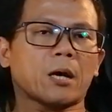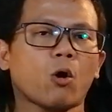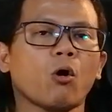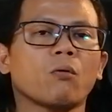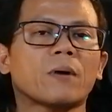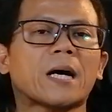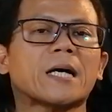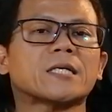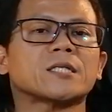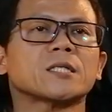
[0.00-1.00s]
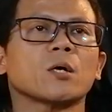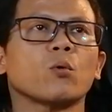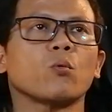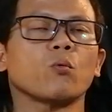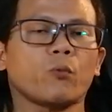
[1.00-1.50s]
of as
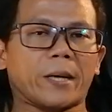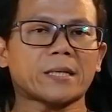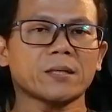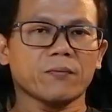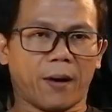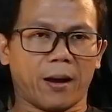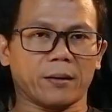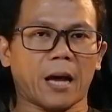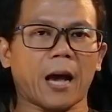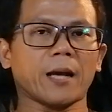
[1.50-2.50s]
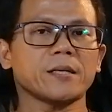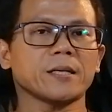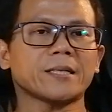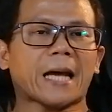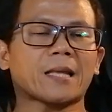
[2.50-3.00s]
well-defined
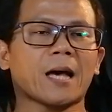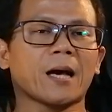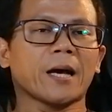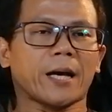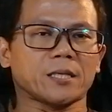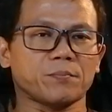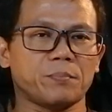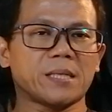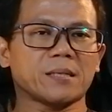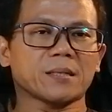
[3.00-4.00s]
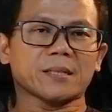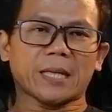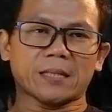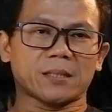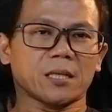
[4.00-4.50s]
idea that has been
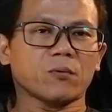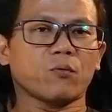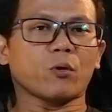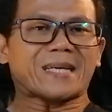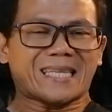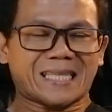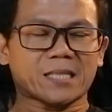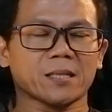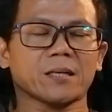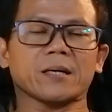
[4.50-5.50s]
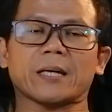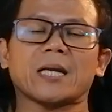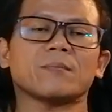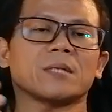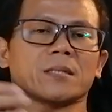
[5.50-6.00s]
tested for its
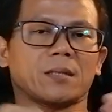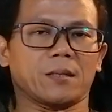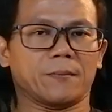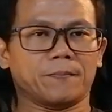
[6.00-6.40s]
credibility.